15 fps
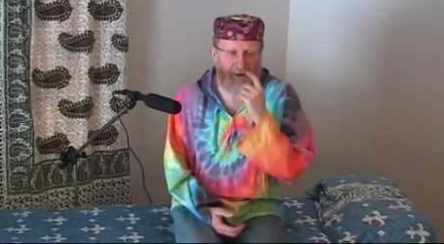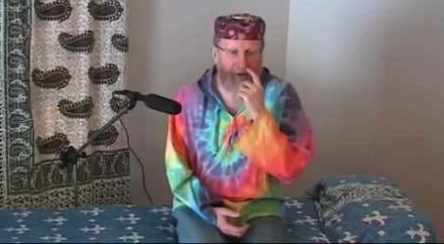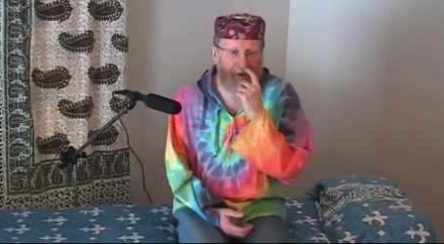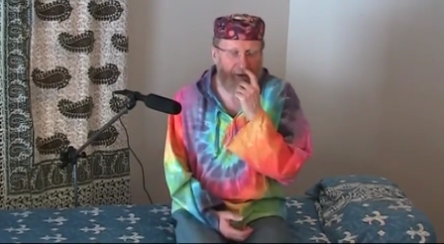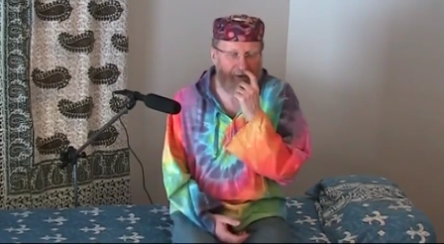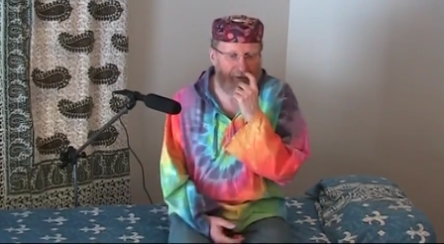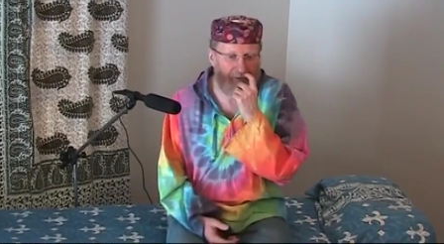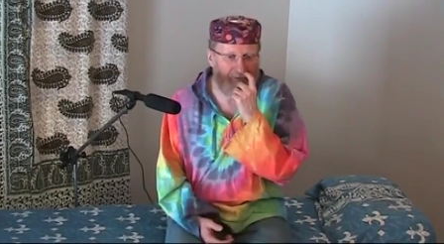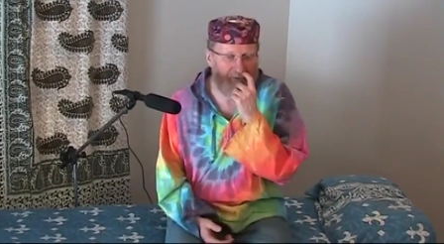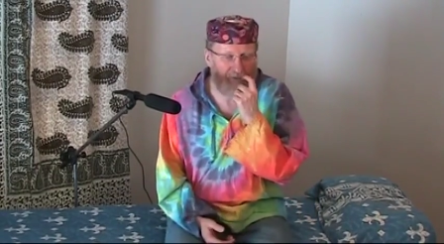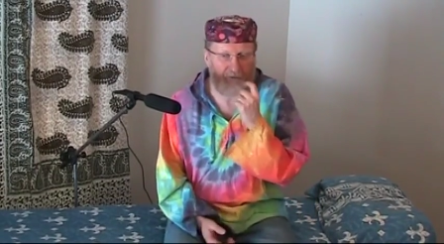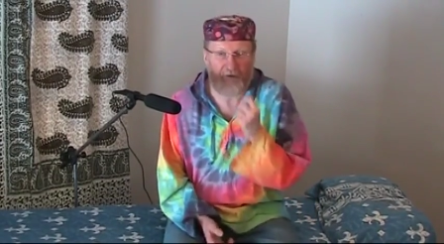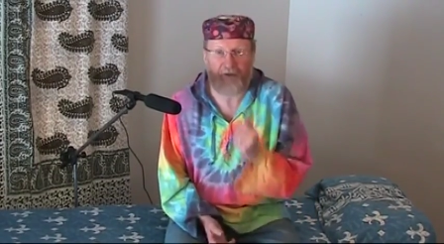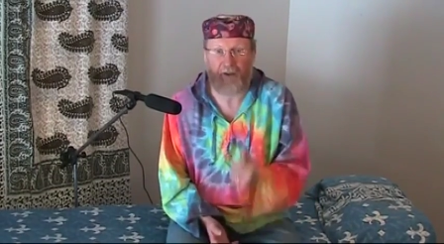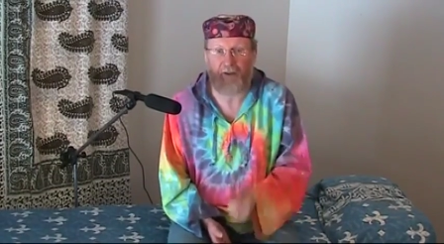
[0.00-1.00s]
and they're
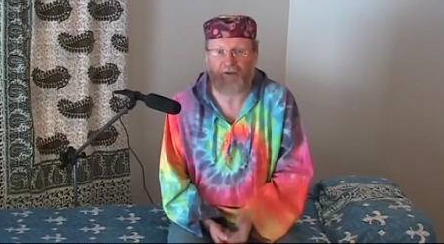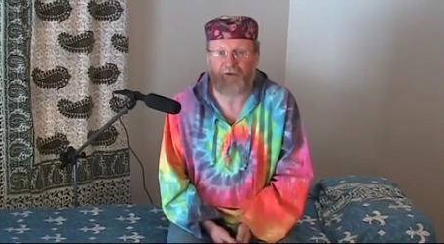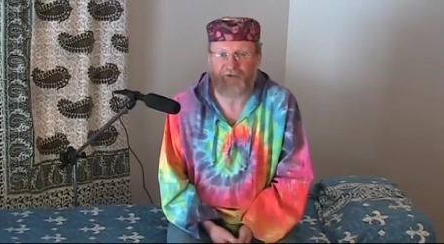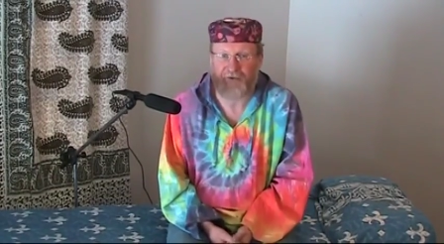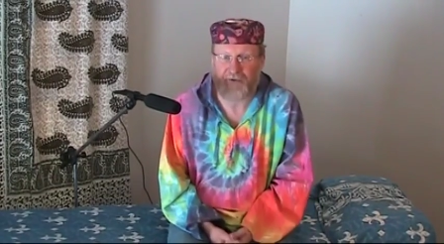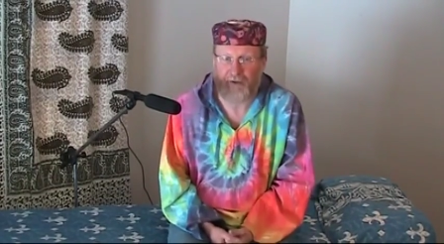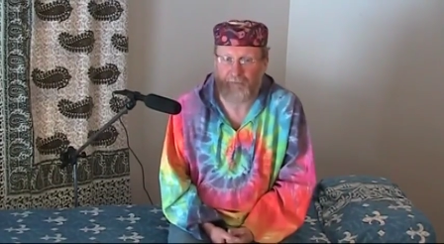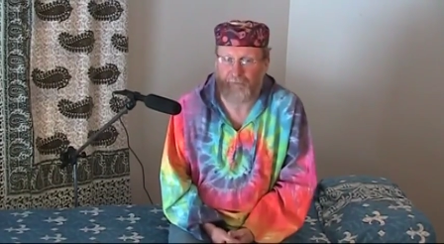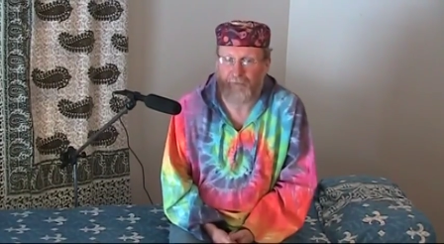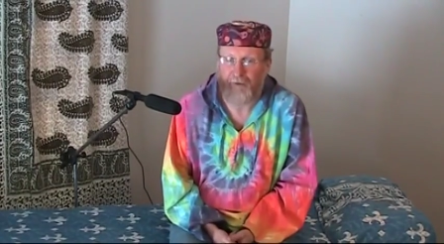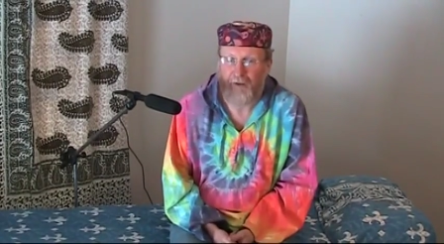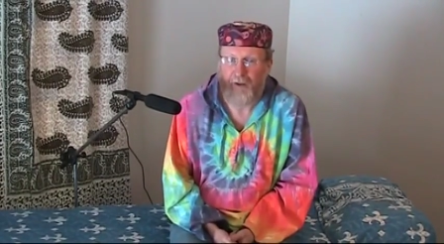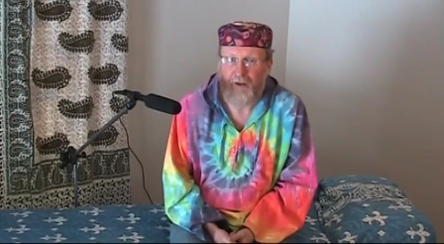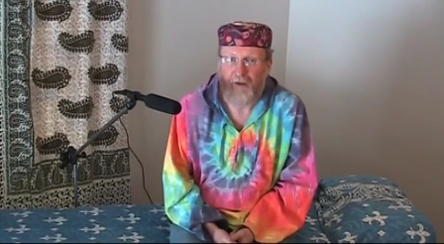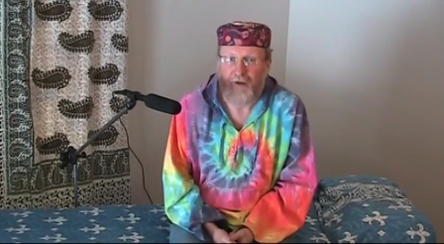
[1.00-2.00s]
different colors. They're
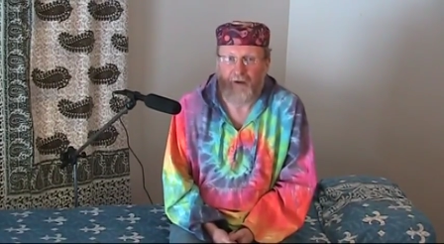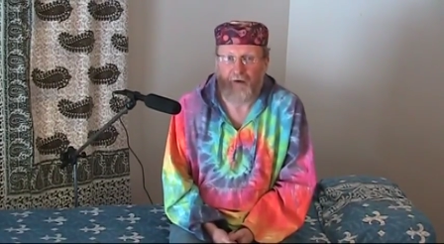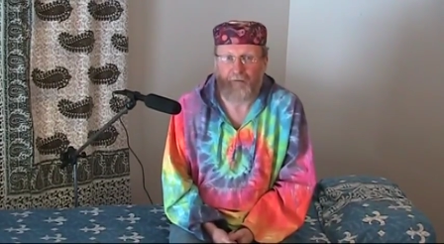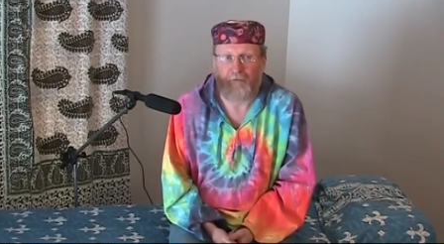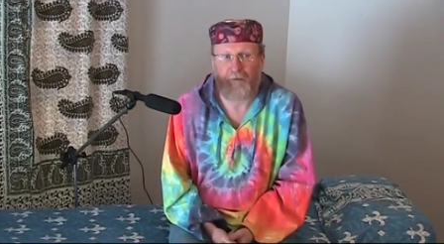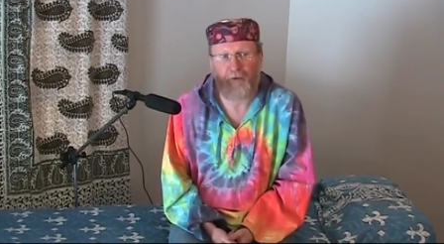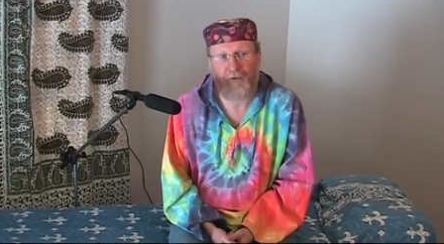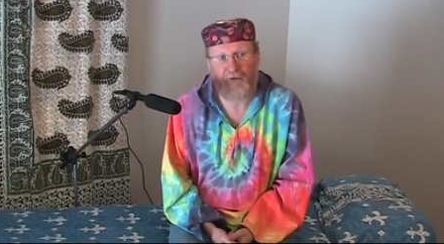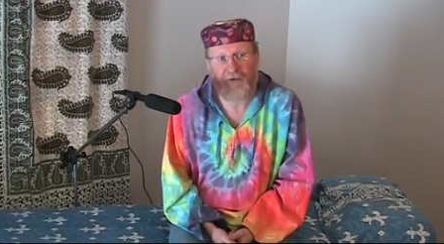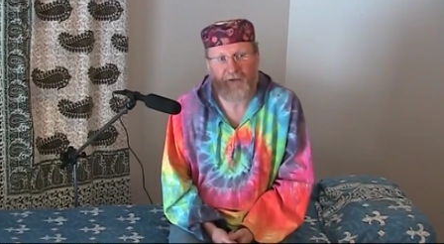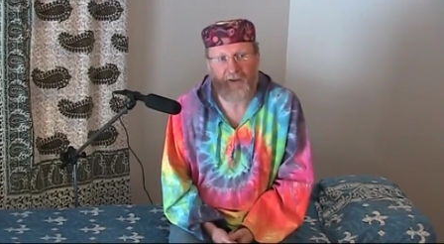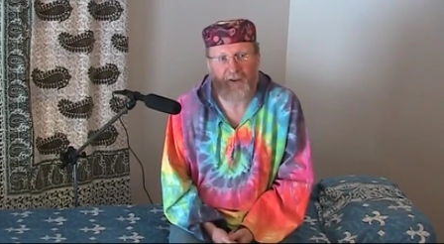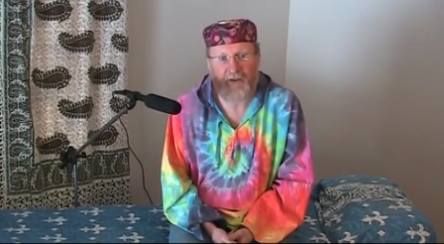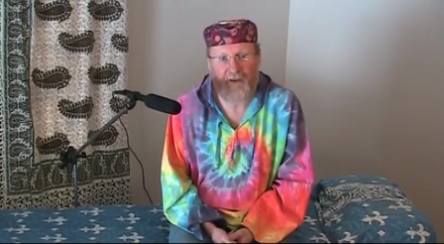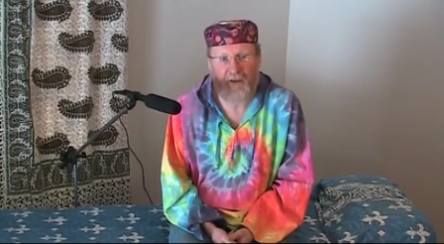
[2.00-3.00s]
blue
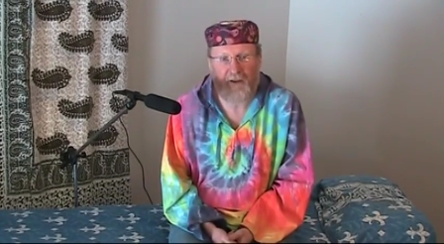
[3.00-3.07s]
skin